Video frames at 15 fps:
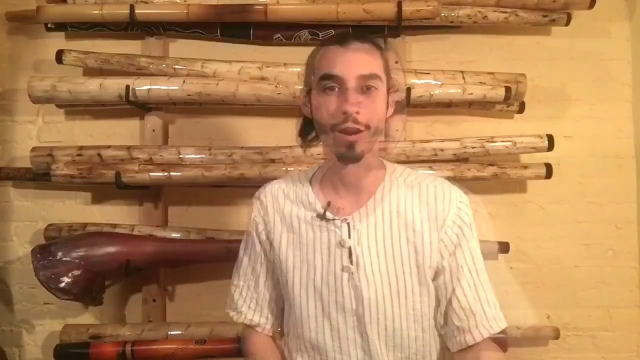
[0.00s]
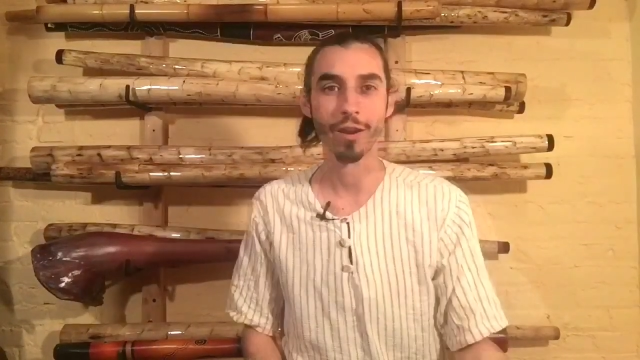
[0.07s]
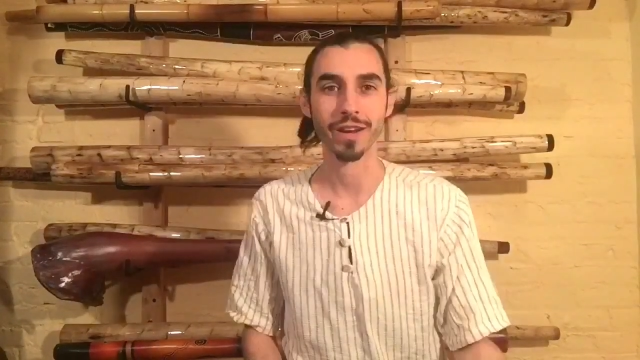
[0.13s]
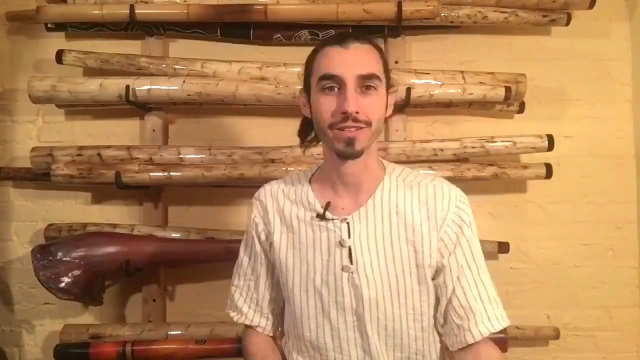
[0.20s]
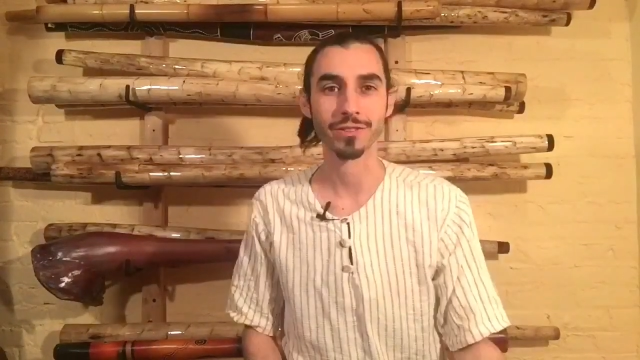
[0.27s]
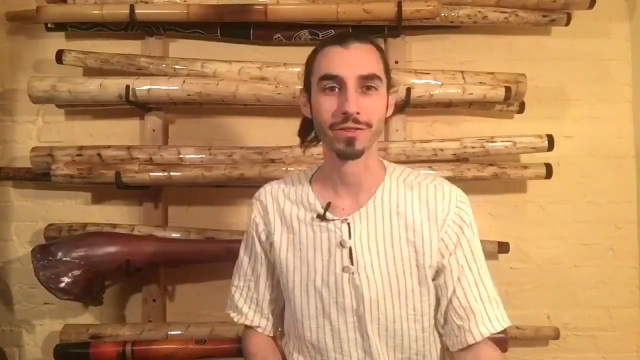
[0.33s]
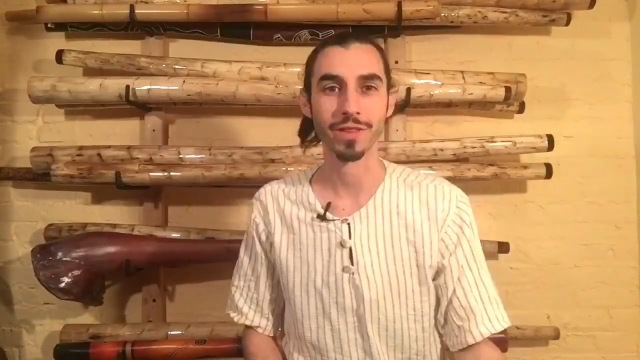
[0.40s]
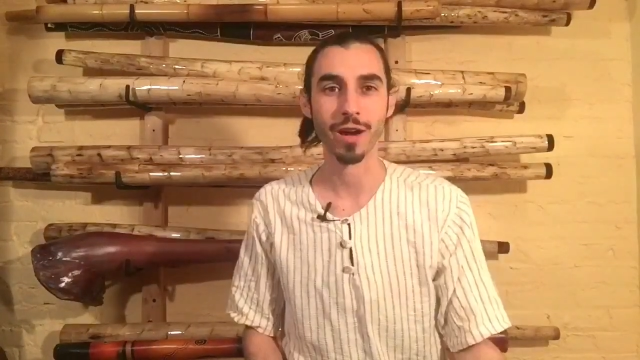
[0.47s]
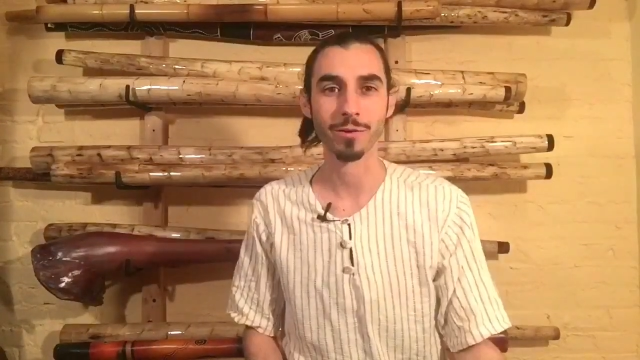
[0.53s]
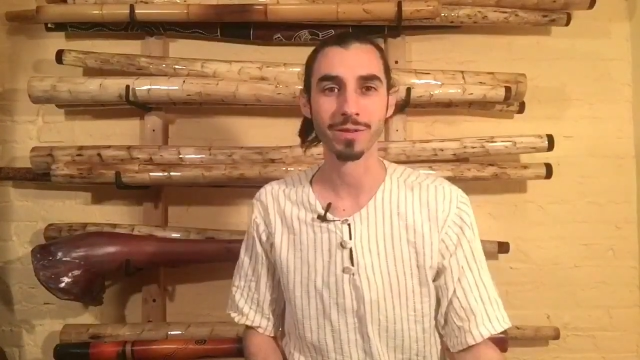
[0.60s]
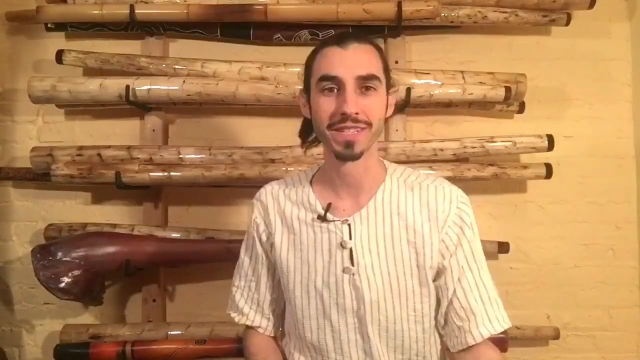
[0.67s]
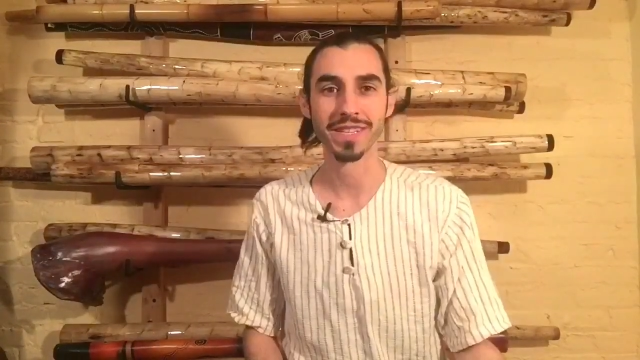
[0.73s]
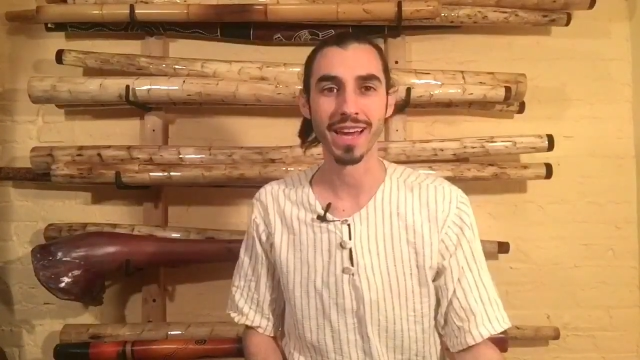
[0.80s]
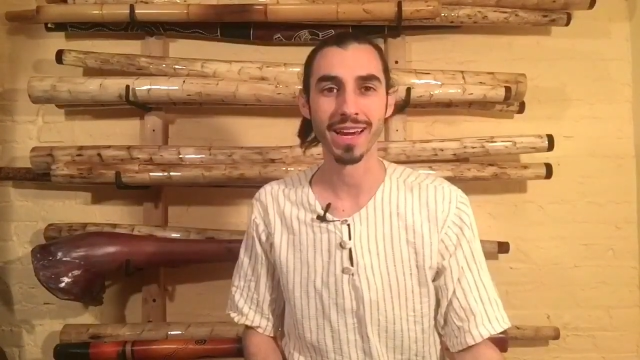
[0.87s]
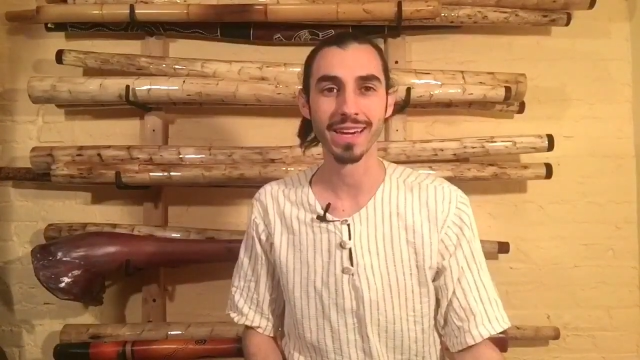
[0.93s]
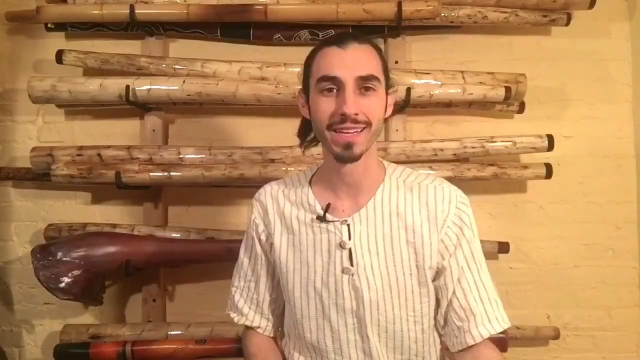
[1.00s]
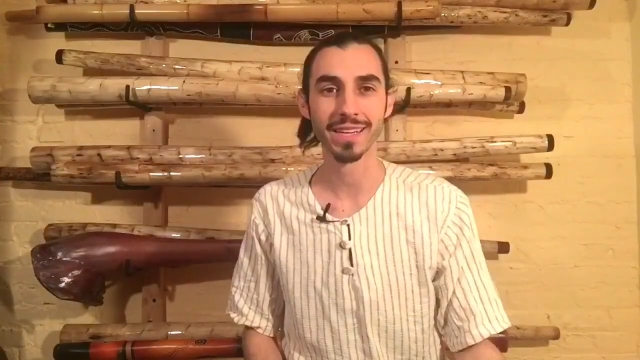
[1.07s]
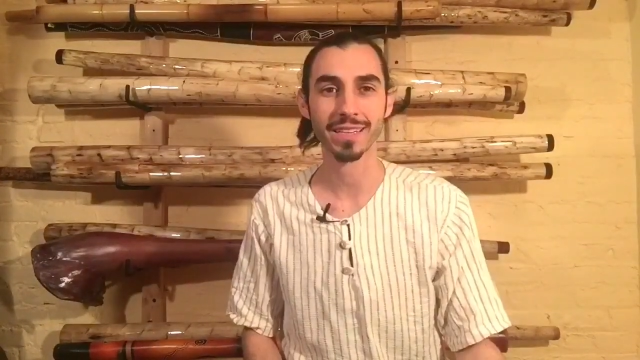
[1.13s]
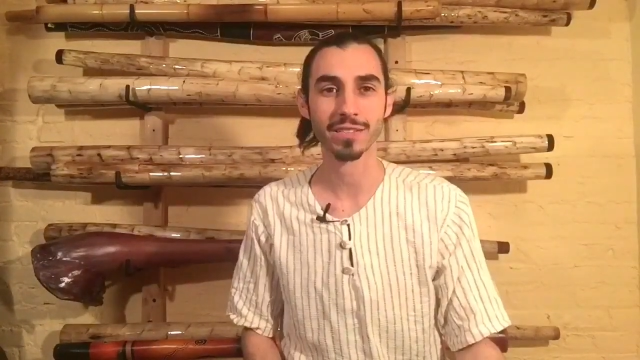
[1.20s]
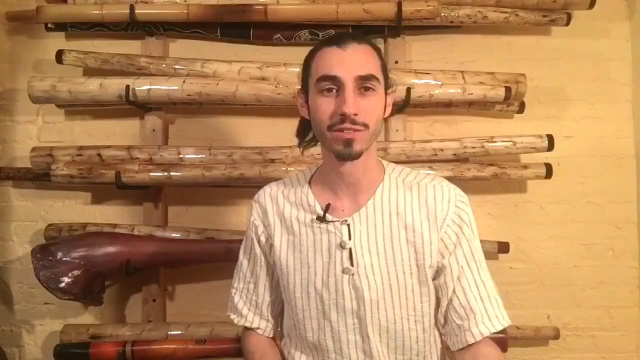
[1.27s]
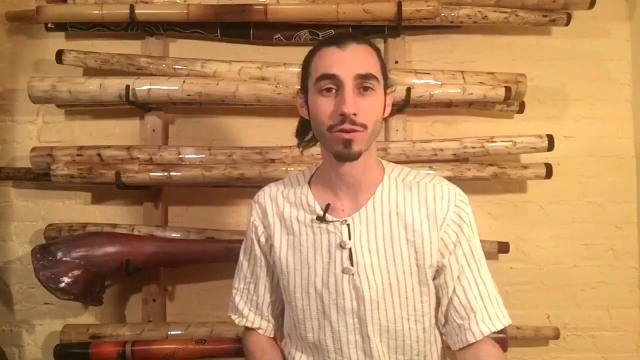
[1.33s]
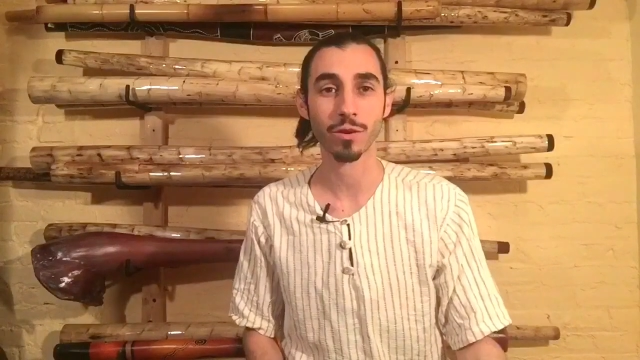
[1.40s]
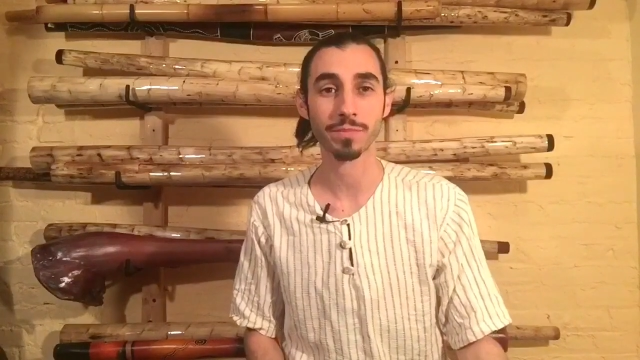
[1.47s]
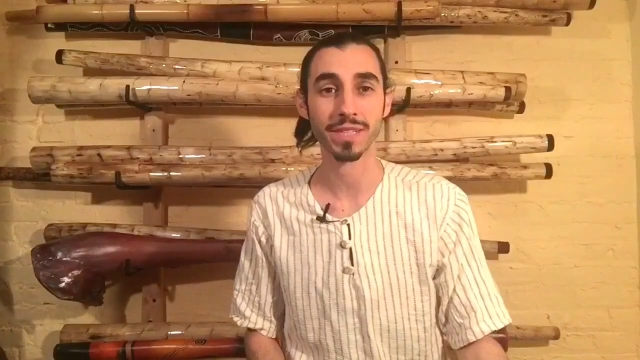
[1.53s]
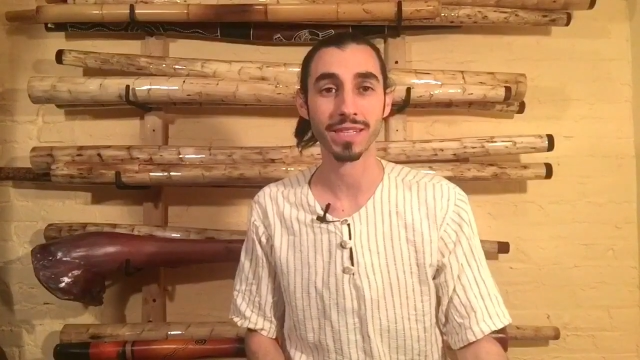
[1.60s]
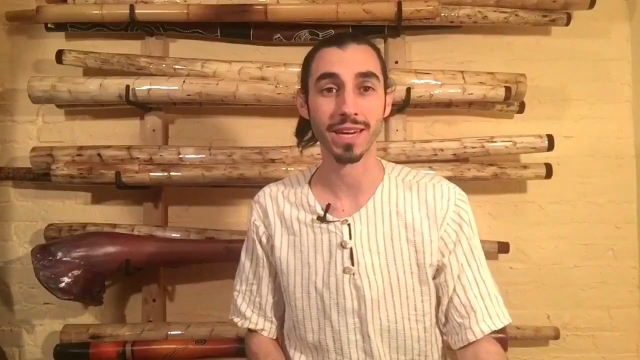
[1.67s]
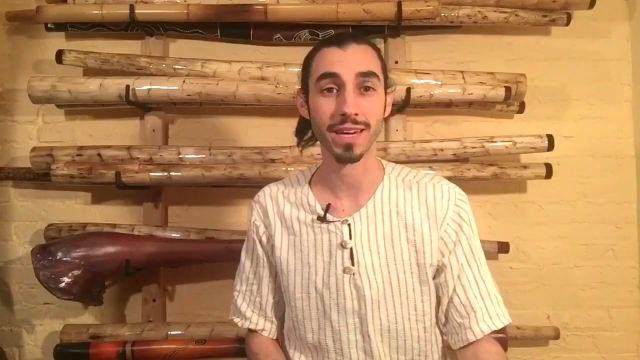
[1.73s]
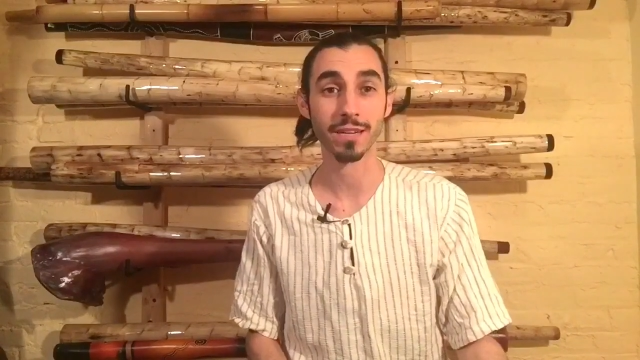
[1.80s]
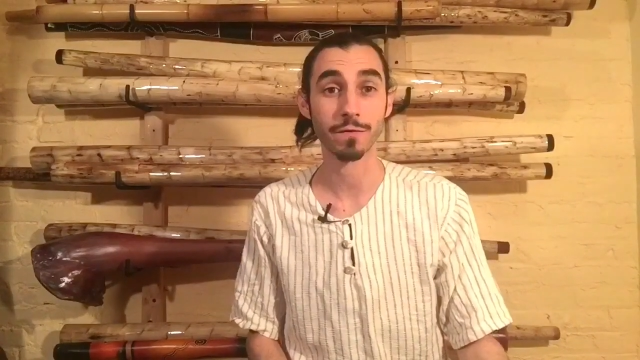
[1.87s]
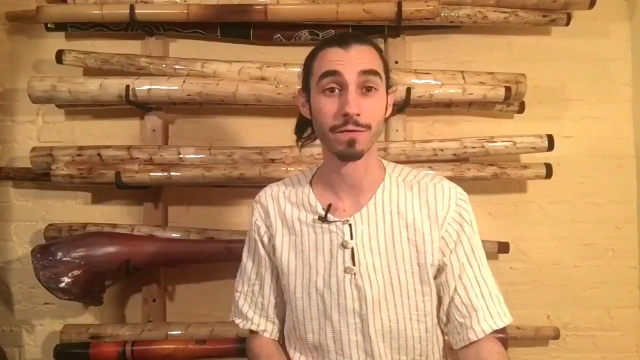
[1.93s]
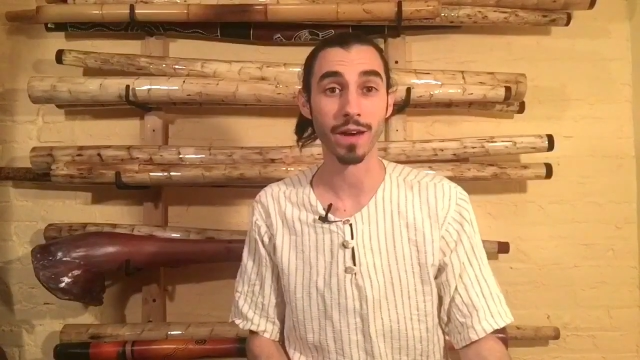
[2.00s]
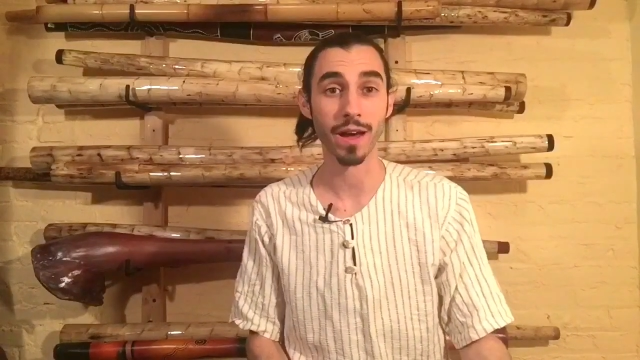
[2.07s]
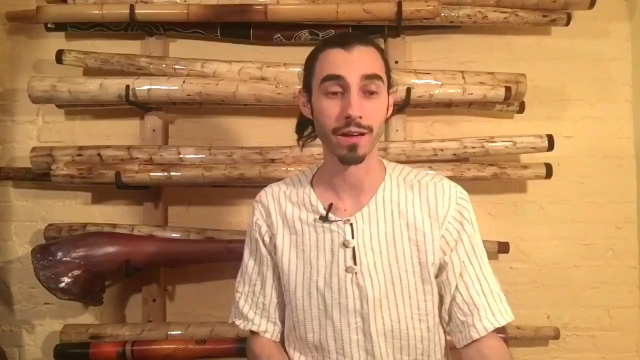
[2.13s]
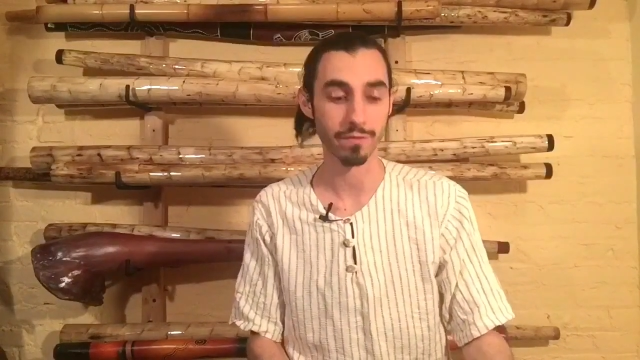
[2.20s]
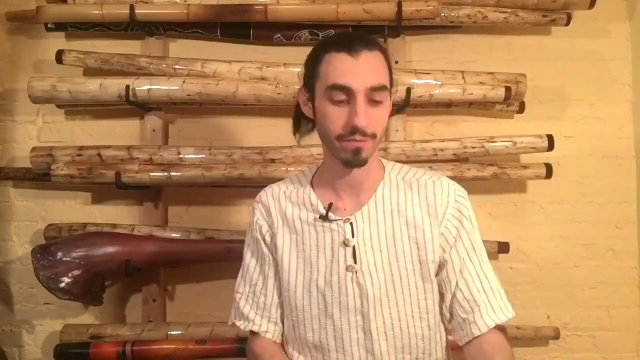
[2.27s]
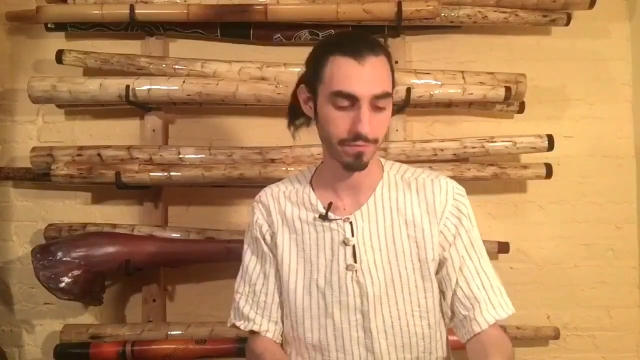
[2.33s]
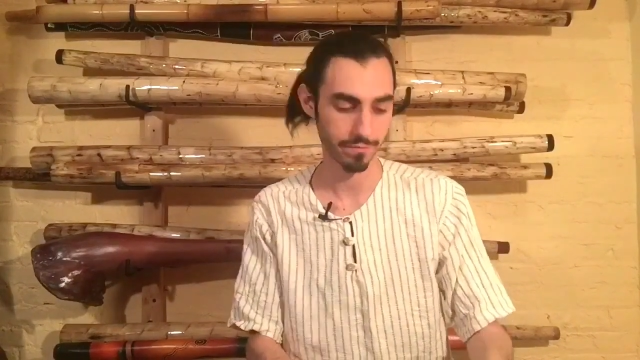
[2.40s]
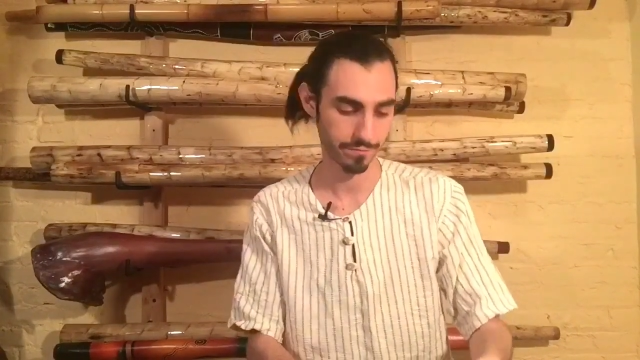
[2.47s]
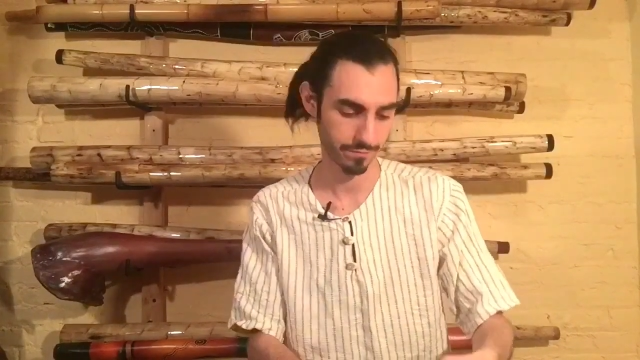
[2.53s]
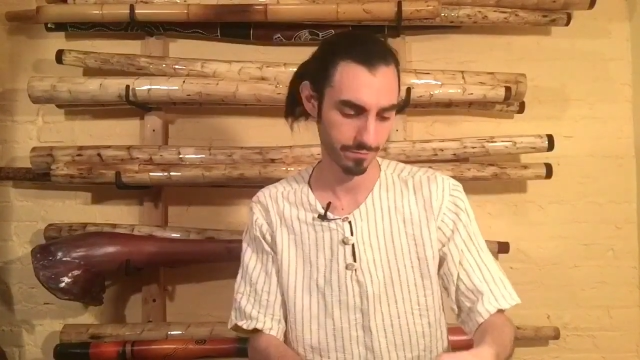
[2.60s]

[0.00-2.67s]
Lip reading: All right, so that was 90. Let's go up to 95.